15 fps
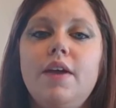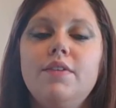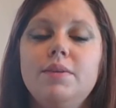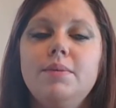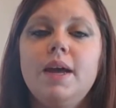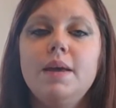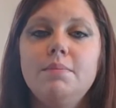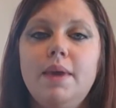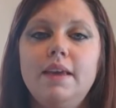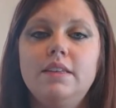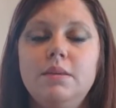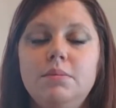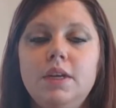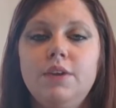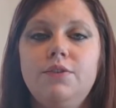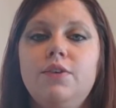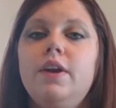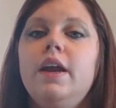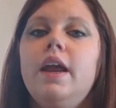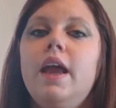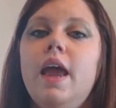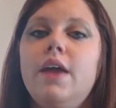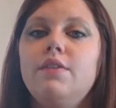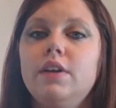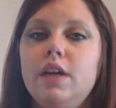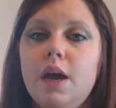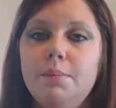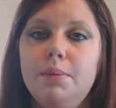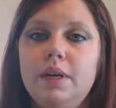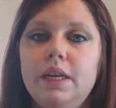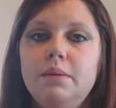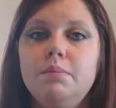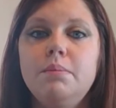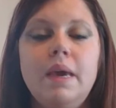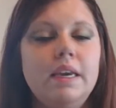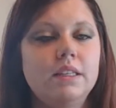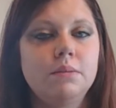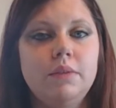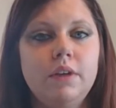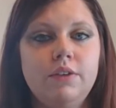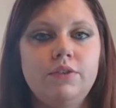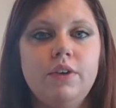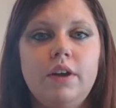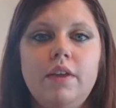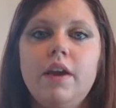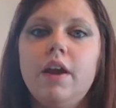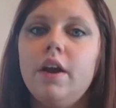Everybody makes them different. Every company makes them different.